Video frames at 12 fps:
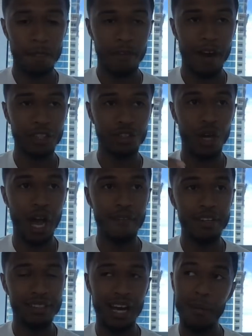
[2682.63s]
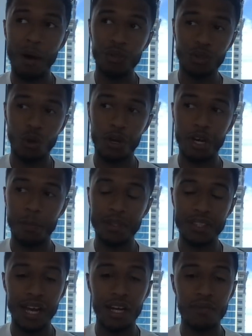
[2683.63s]
right? So every time I was going up
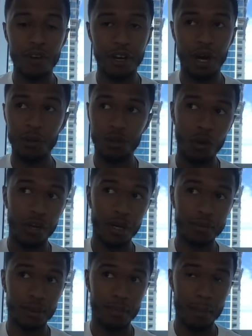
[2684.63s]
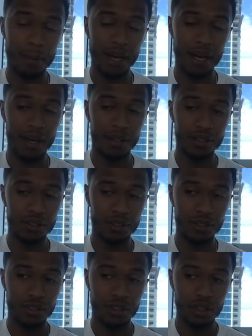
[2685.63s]
in the elevator, I was going up to my penthouse.
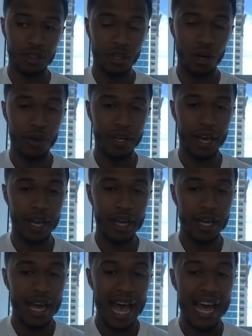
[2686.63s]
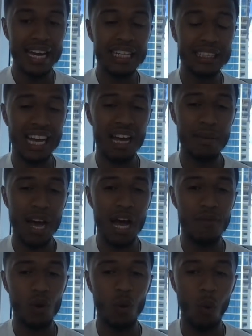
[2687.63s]
Okay. Anytime I
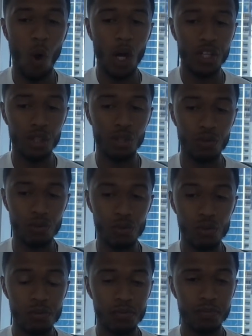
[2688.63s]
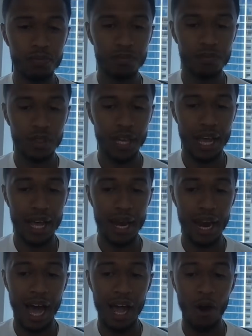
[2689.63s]
ever walked in the room and I